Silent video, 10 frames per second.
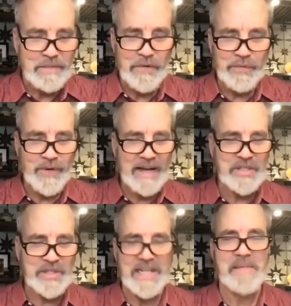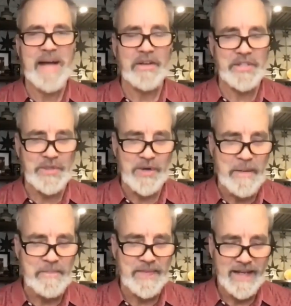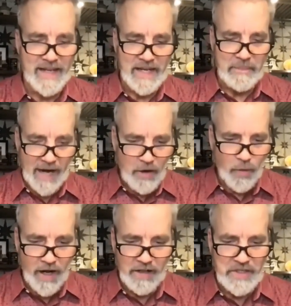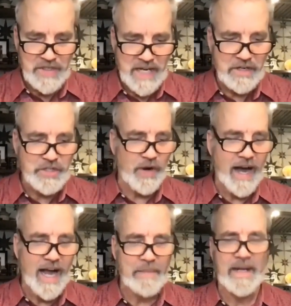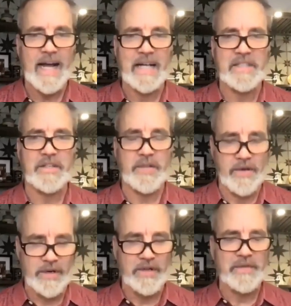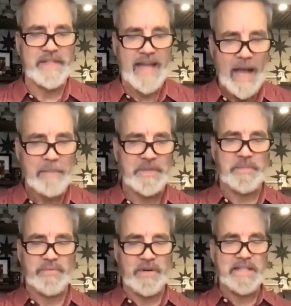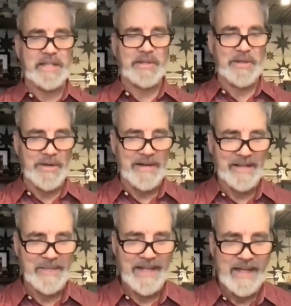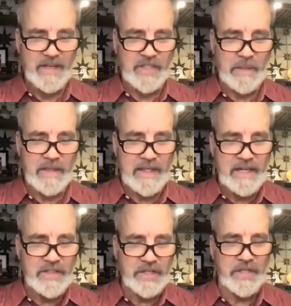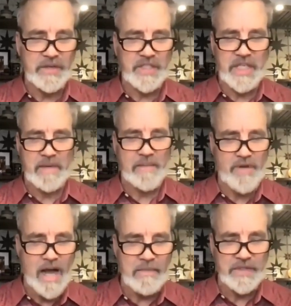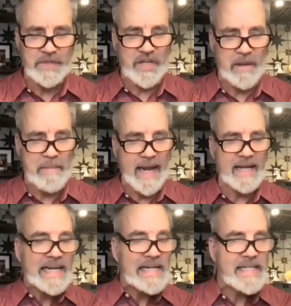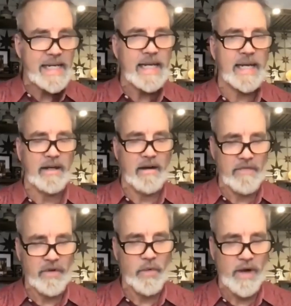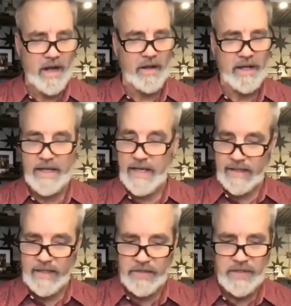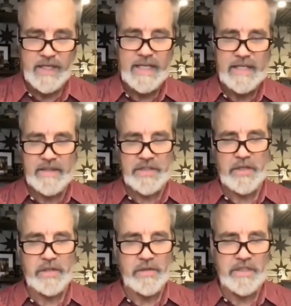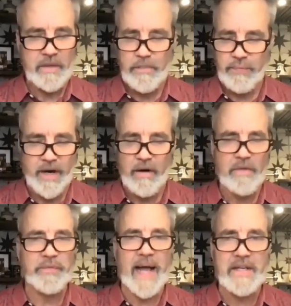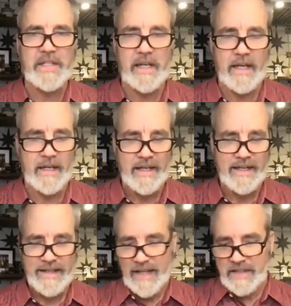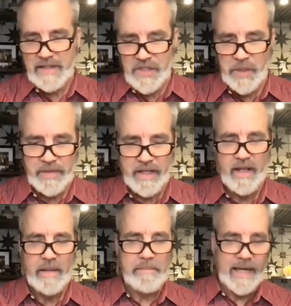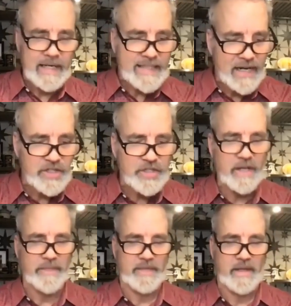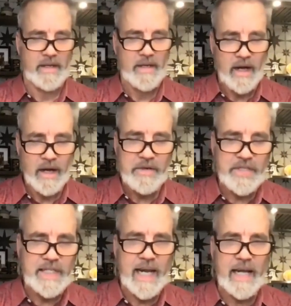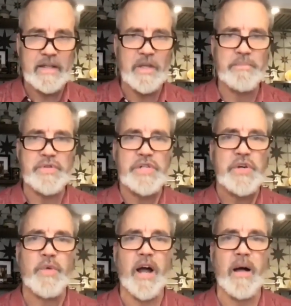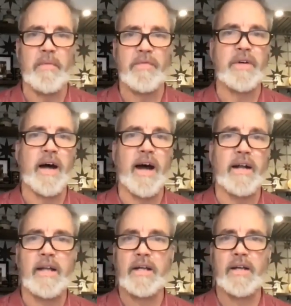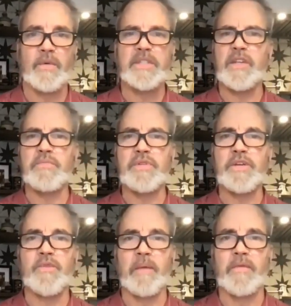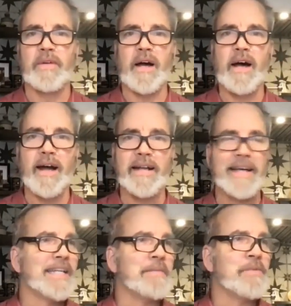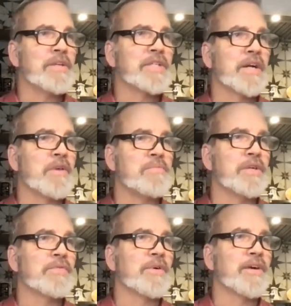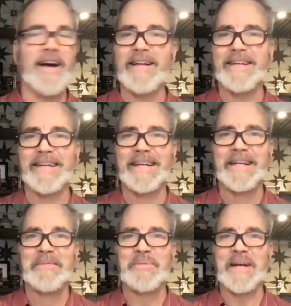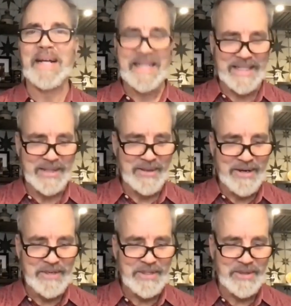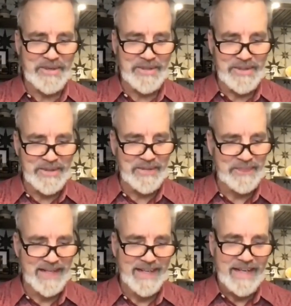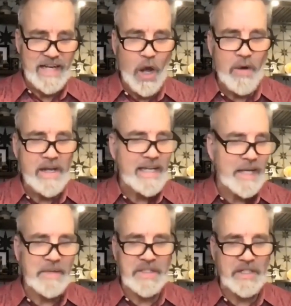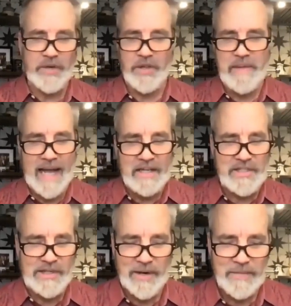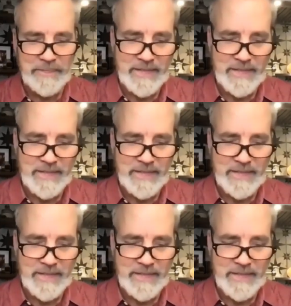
Be refreshed in the maelstrom. My well is never dry, but has eternal depths. Praise the Lord. Some of the conditions to my promises command a digging of the well. Get this. This includes prayer and fasting. That's a discipline, meditation, understanding the beauty realm of God. What's the beauty realm of God? You mean we serve a beautiful God? Praise the Lord, we sure do. Knowing him as eternal master.